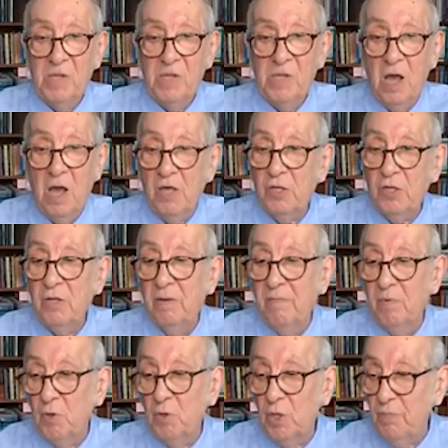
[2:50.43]
custom
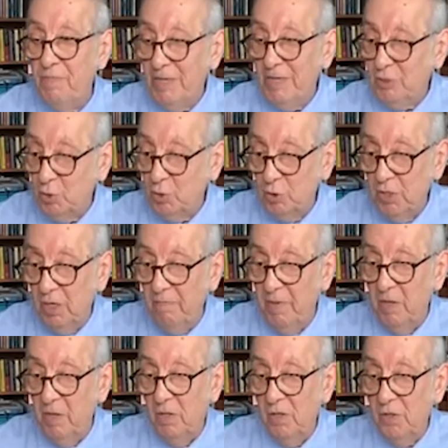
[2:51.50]
or specialty
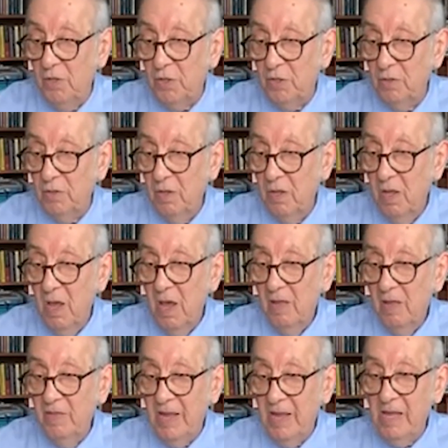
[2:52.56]
mills
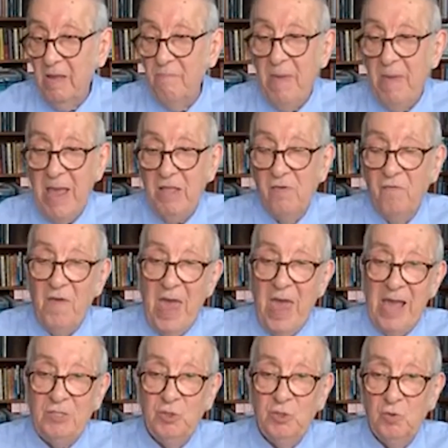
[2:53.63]
that can
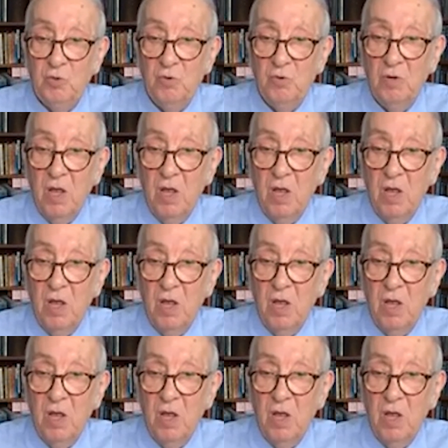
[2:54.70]
manufacture